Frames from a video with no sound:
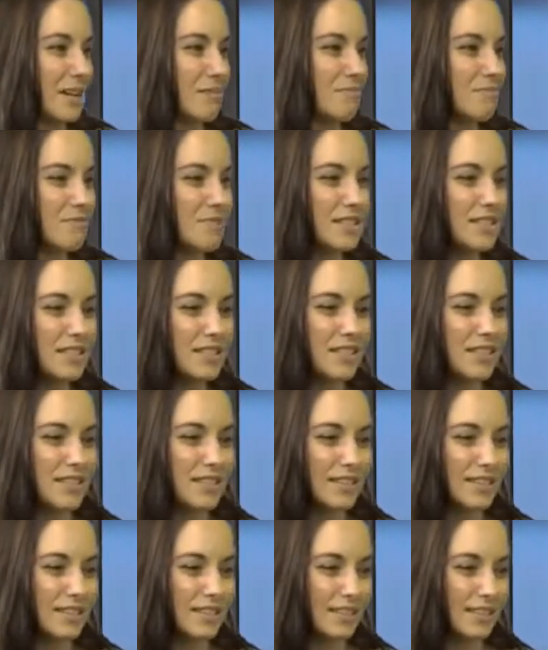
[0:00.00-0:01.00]
I'm
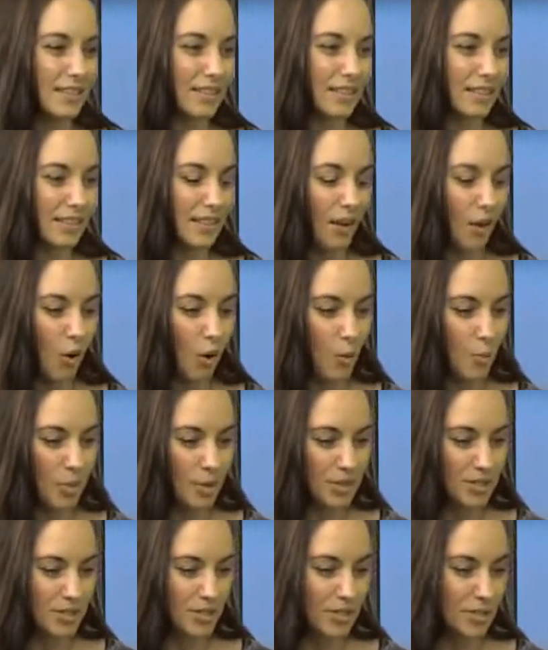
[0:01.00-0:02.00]
really
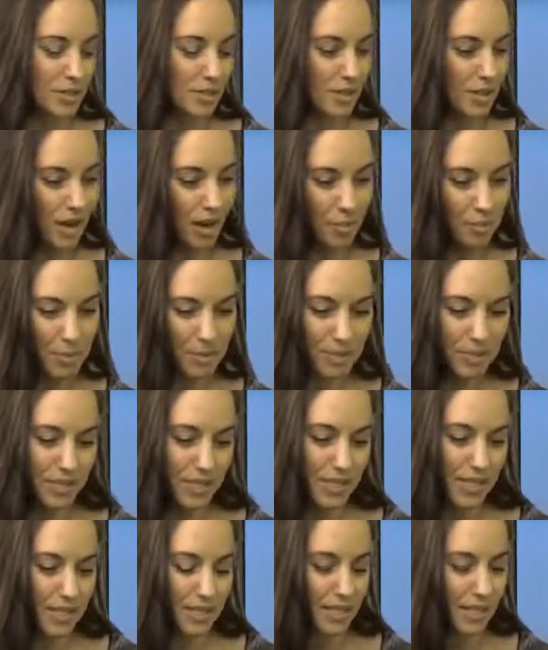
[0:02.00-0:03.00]
open to the
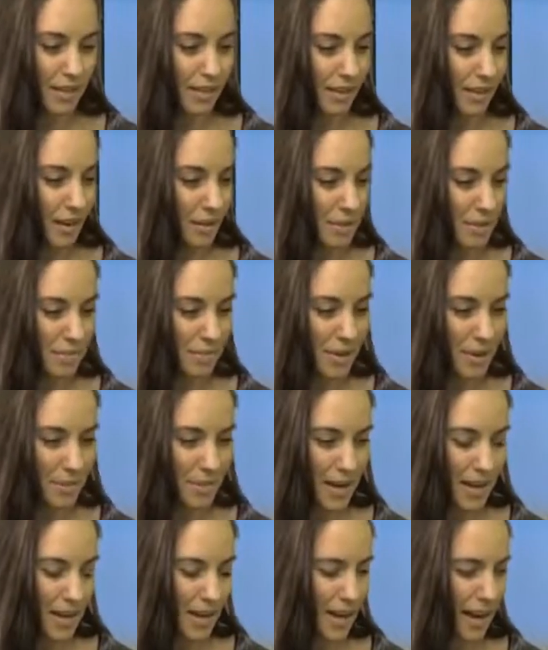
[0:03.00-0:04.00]
opportunities that are coming my
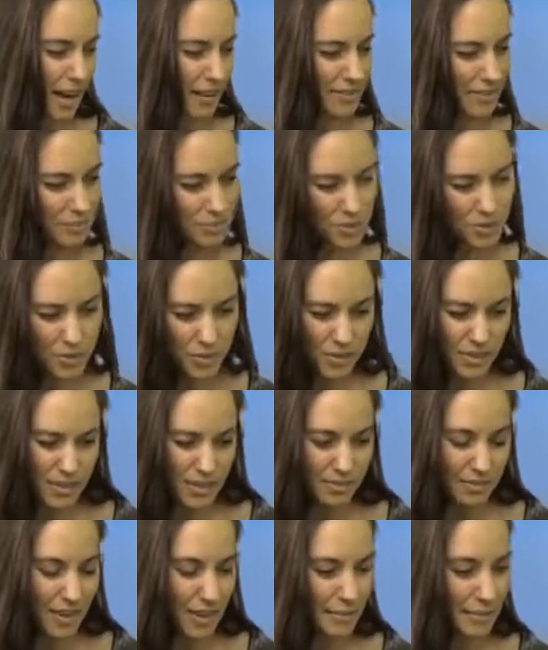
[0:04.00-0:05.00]
way and have some cool
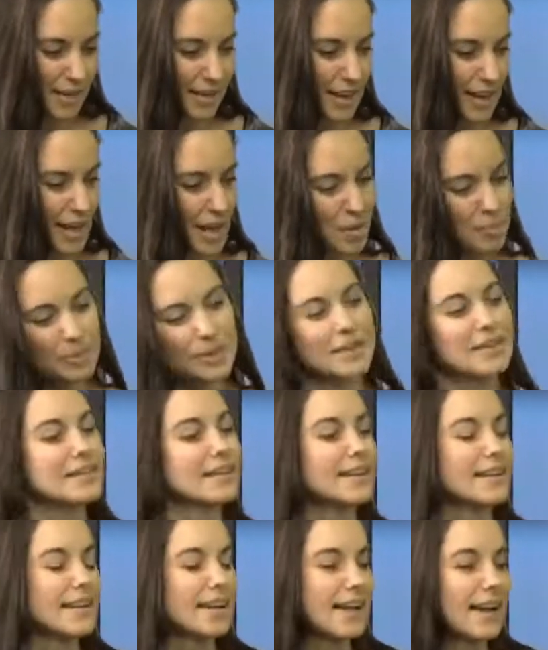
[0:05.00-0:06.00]
stuff coming up.
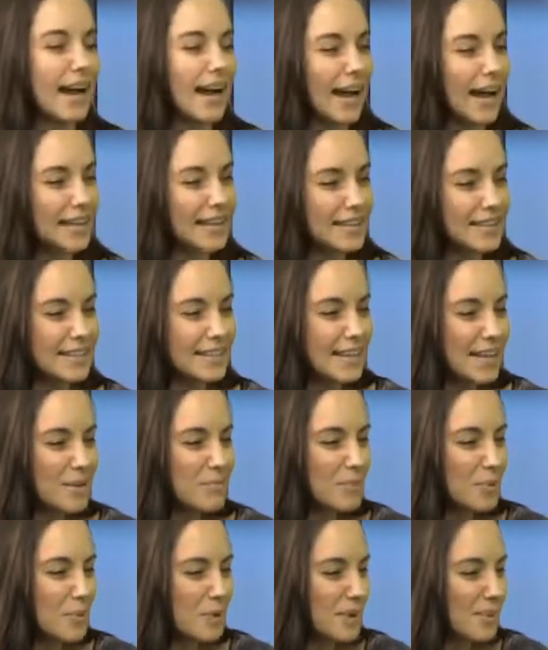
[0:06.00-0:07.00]
And I think
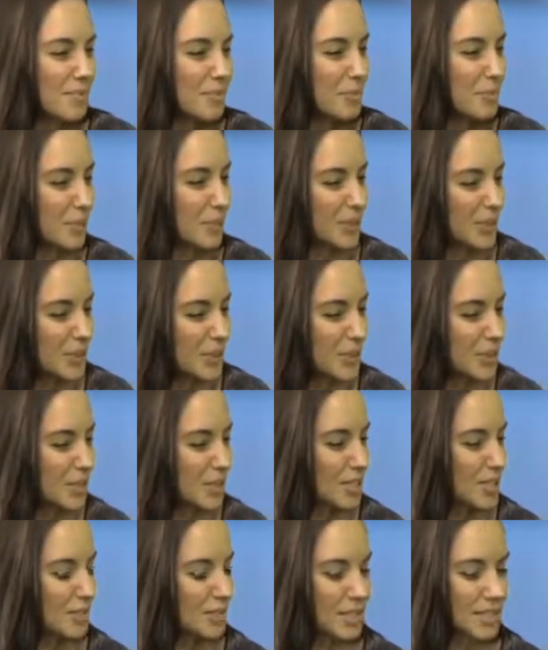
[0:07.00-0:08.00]
I'm more of the person who
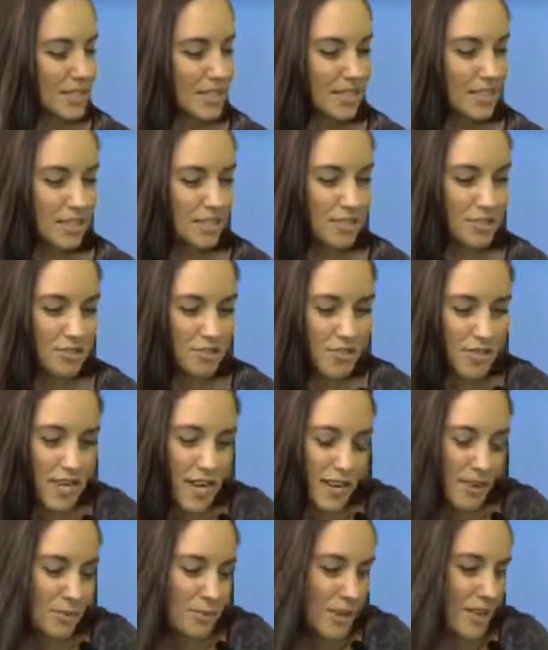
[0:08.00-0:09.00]
just wants to
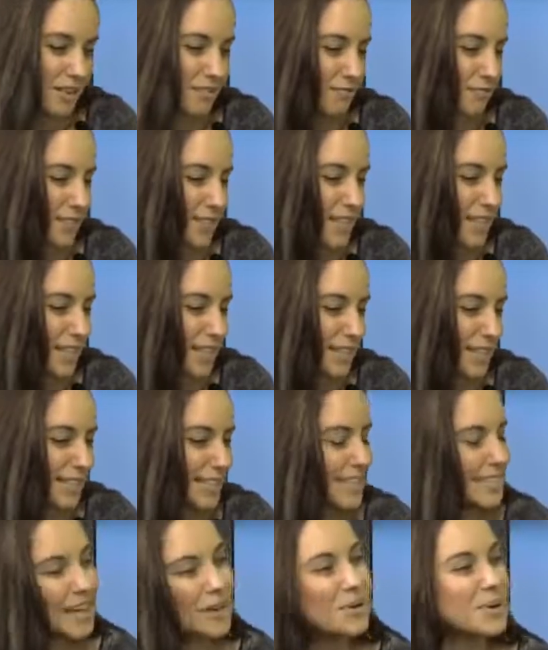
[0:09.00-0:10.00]
create what I feel
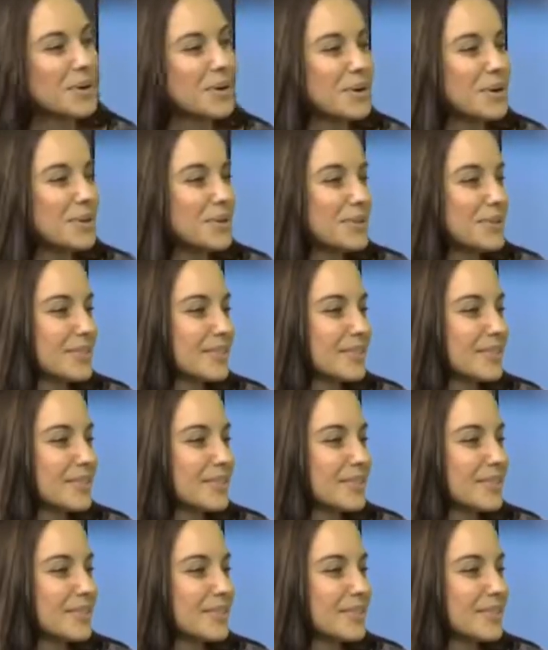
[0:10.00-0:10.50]
and see how it goes.